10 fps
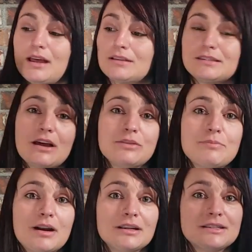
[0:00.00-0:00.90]
South
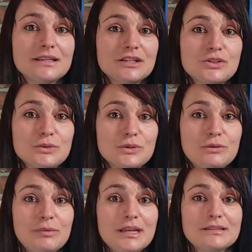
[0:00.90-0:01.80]
Park Stick of
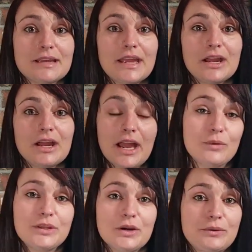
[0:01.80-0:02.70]
Truth, because I
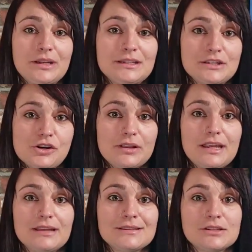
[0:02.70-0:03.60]
only own it
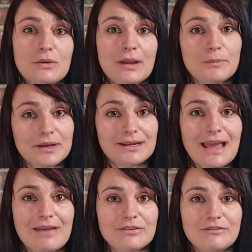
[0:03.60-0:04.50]
digitally, and so I wanted to
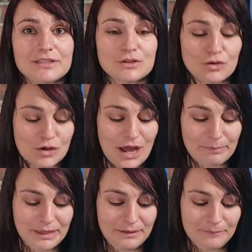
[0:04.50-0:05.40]
have a physical
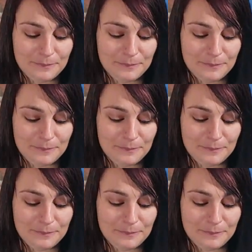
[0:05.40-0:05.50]
copy.